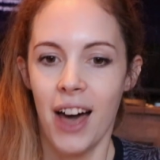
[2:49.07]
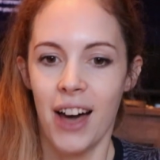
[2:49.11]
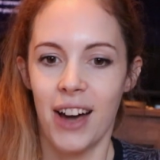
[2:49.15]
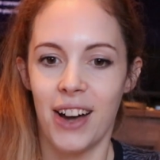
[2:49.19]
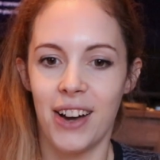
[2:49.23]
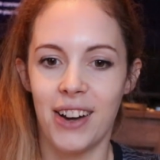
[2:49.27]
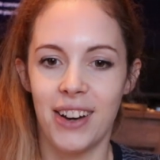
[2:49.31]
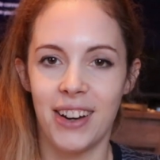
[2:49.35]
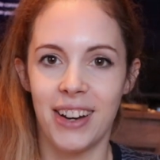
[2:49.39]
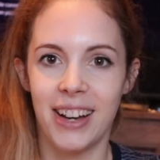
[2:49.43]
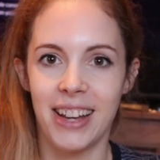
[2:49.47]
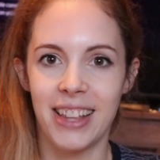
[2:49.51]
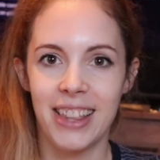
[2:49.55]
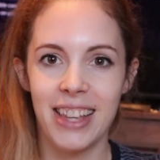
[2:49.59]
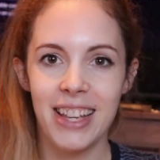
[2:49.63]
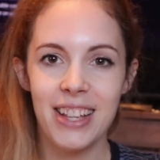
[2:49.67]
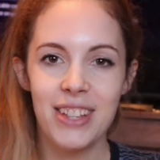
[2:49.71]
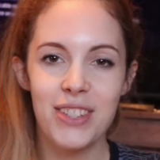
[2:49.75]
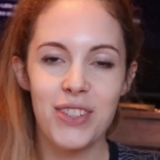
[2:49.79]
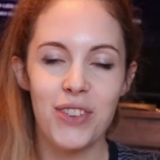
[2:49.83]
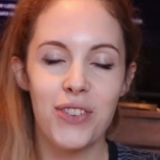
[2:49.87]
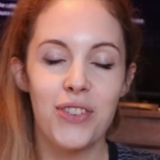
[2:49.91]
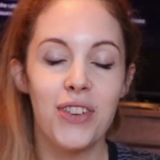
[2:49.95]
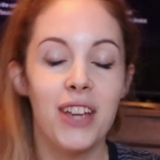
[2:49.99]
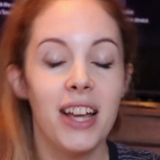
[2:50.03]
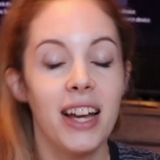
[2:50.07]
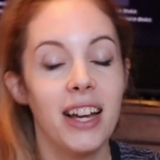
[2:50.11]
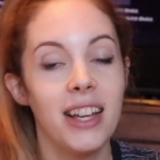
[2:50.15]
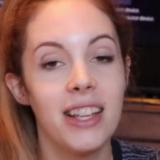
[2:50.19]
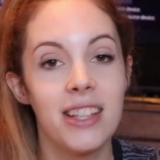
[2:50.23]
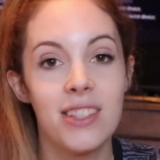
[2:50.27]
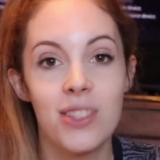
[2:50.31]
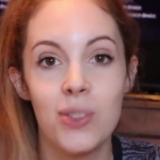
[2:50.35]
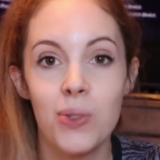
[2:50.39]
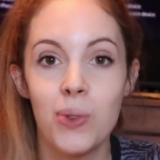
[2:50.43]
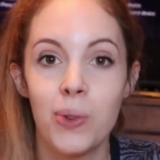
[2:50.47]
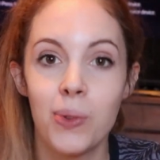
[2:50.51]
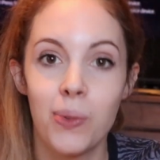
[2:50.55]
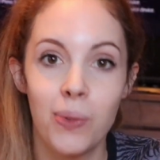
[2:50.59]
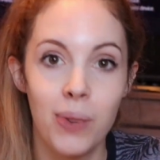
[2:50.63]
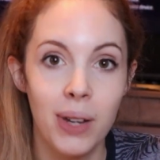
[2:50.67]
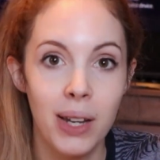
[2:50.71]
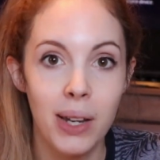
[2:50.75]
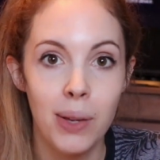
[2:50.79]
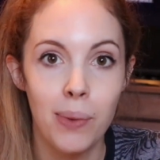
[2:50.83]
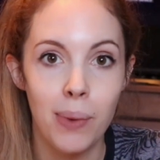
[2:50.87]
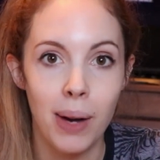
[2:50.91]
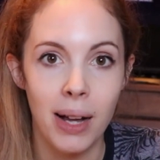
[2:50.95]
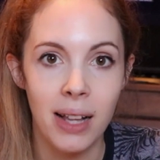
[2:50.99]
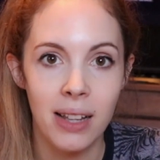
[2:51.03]
I think Sophia is doing
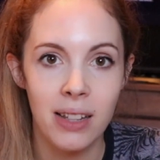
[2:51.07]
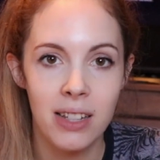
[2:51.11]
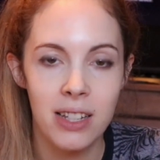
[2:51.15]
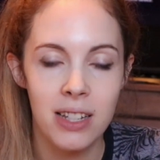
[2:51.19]
really well.